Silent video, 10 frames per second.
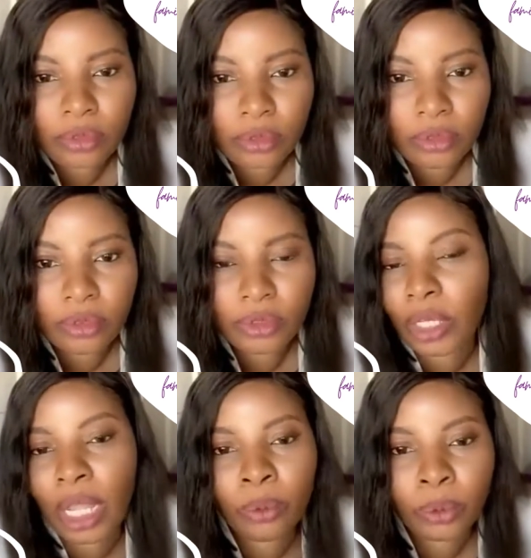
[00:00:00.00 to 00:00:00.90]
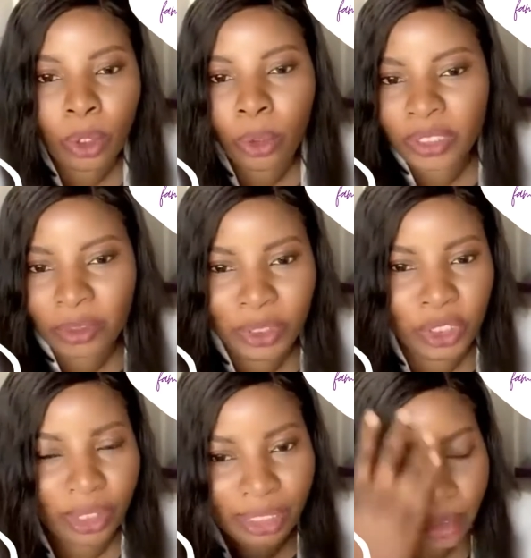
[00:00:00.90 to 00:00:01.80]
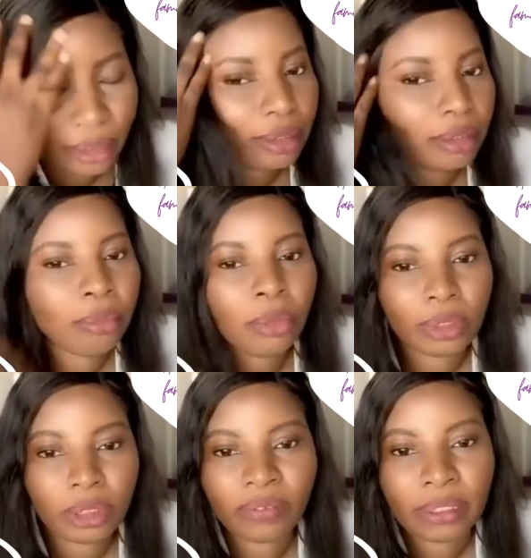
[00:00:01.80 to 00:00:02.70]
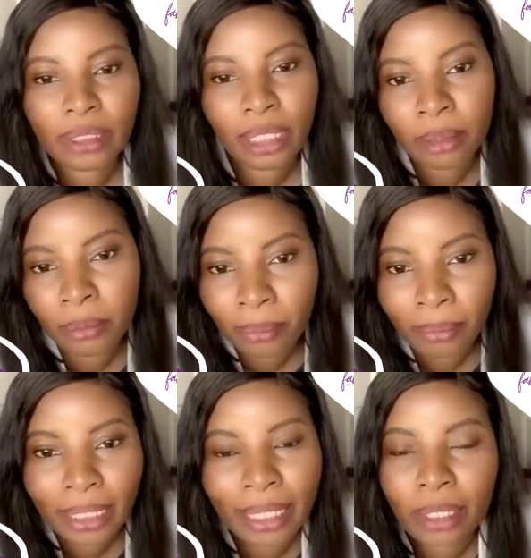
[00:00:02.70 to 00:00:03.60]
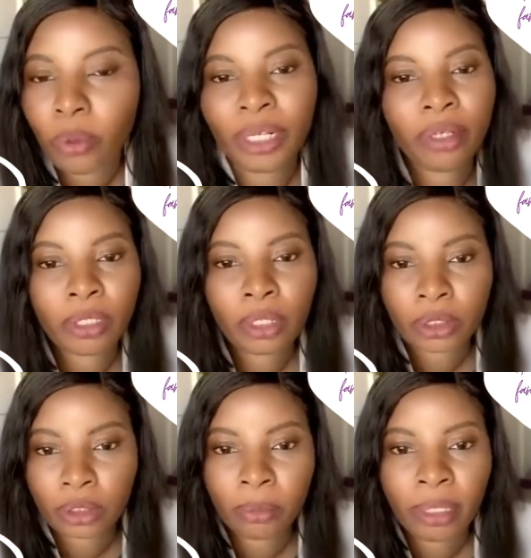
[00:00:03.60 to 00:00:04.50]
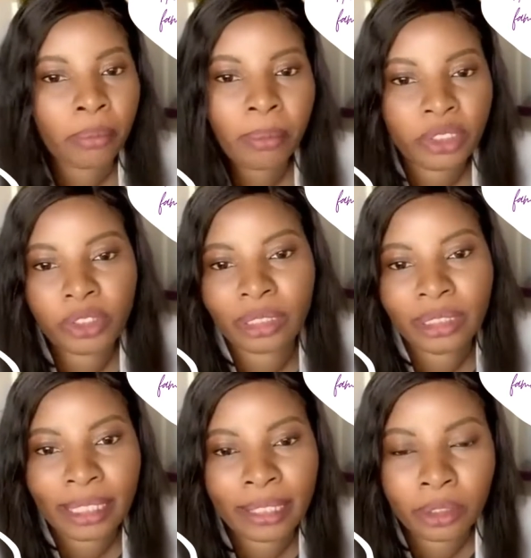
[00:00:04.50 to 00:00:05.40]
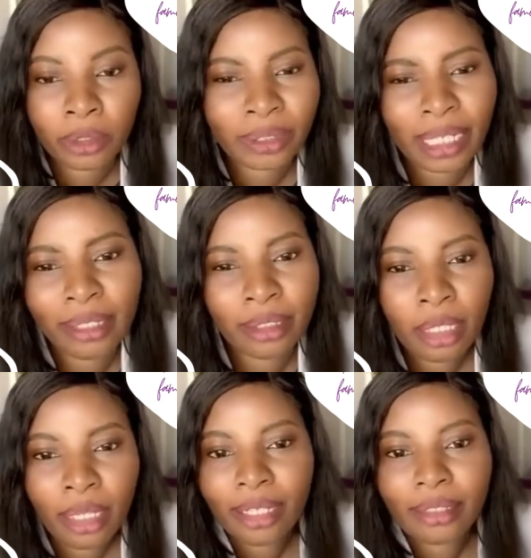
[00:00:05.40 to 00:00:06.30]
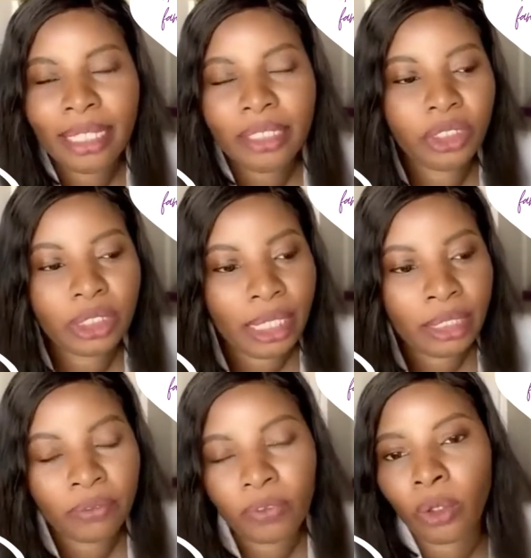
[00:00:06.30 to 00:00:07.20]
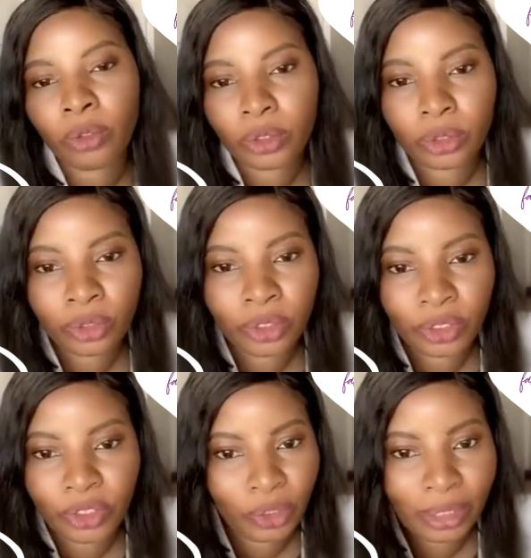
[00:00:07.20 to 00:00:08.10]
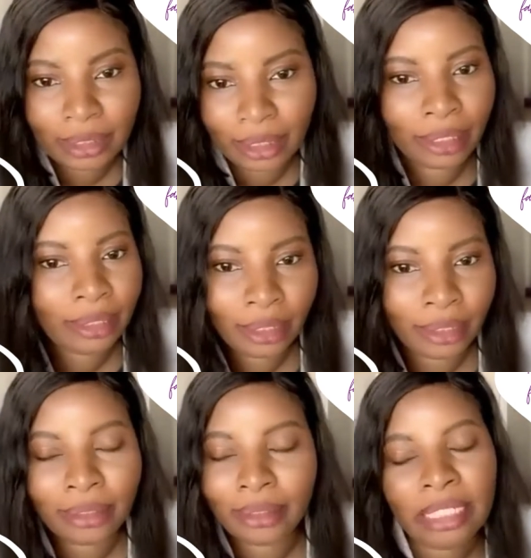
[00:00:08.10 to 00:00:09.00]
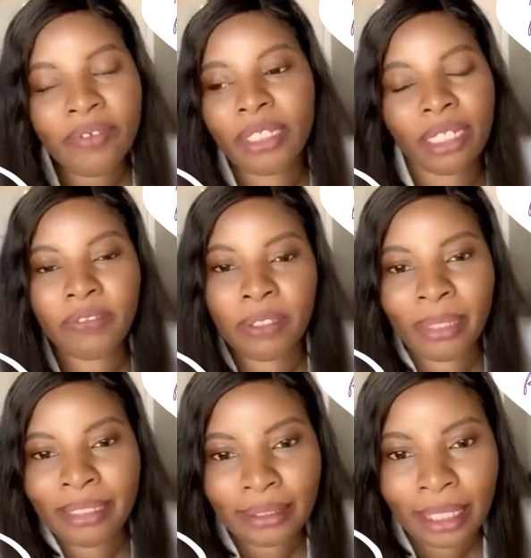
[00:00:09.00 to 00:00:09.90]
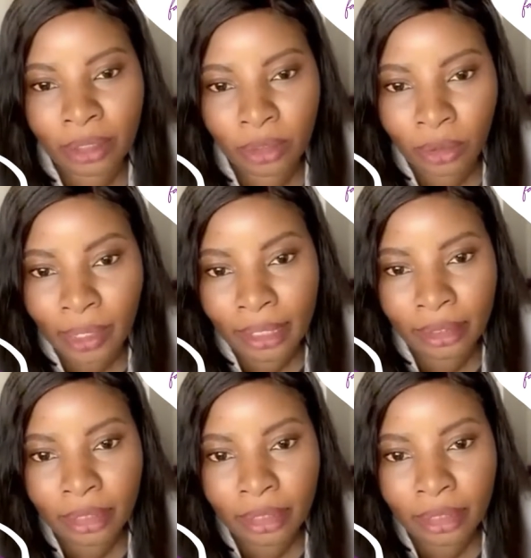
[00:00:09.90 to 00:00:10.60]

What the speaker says: So I would always be dressed most of the time in black whenever I was on my menstrual cycles, and that just kind of also just translated even after my cycle, and